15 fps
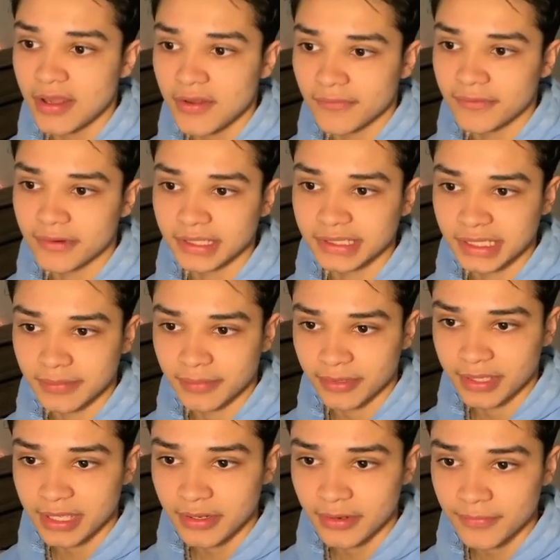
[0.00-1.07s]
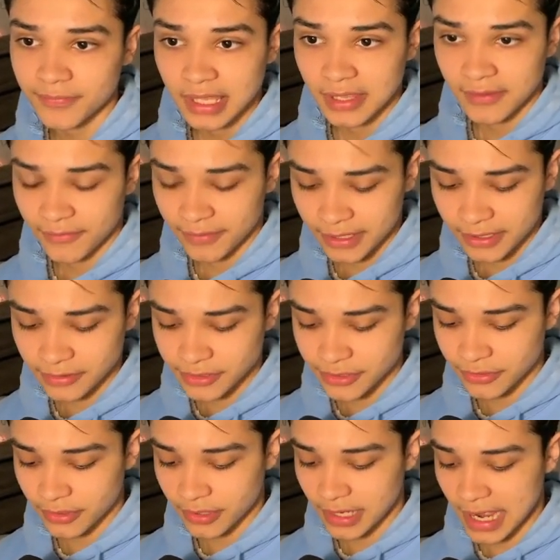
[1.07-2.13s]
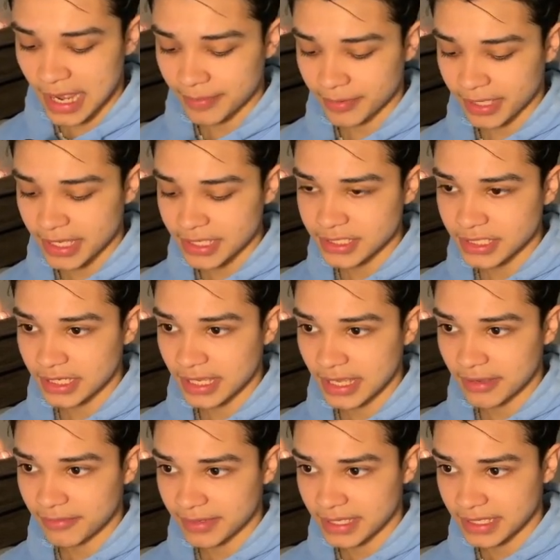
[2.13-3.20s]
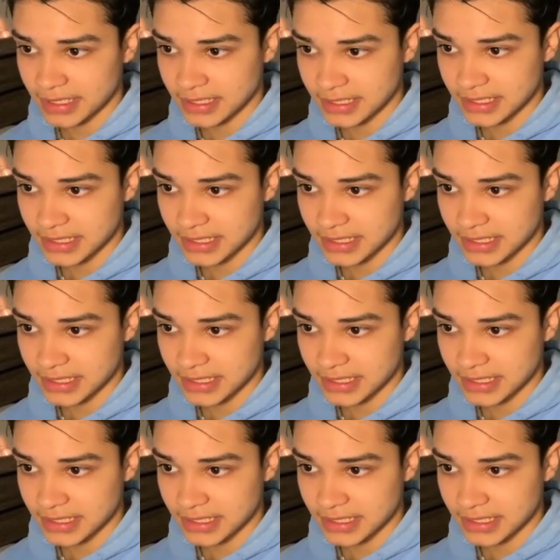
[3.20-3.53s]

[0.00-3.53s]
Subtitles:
For example, here, if we go to our application and we